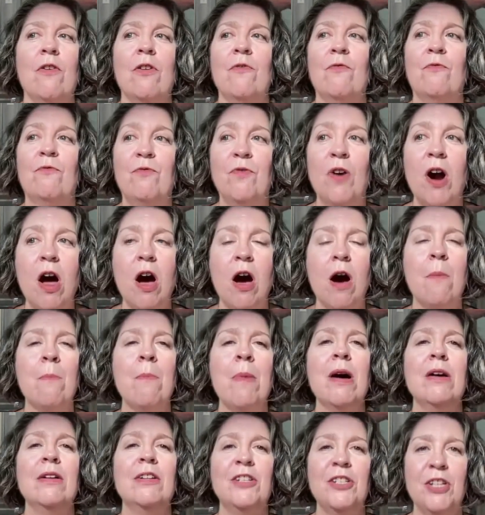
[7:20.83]

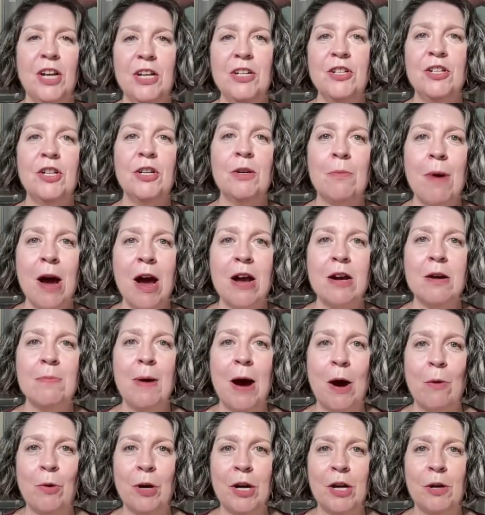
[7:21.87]
from changing your mind
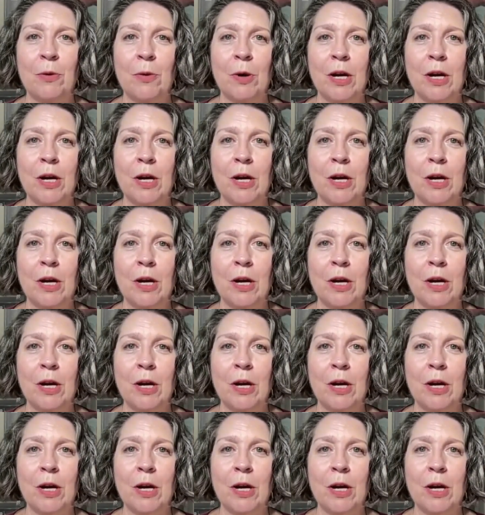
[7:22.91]
about what you're